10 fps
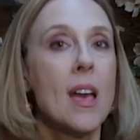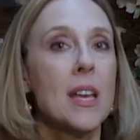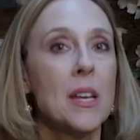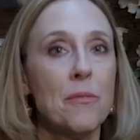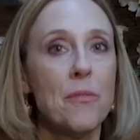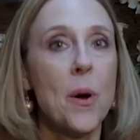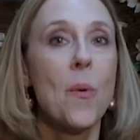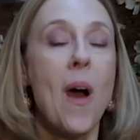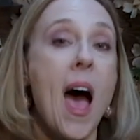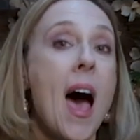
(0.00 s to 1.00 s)

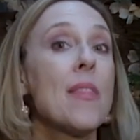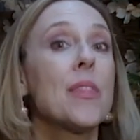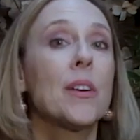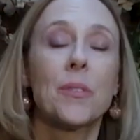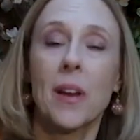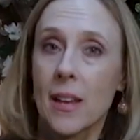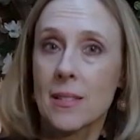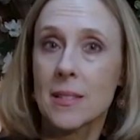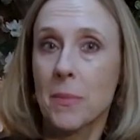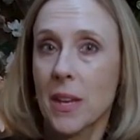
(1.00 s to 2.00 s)

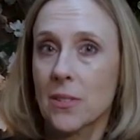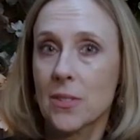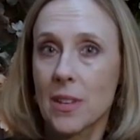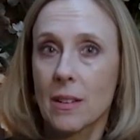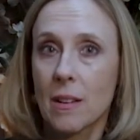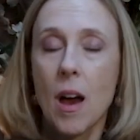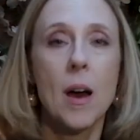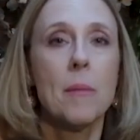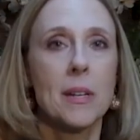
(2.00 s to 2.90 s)
info@thegrandmanor.com,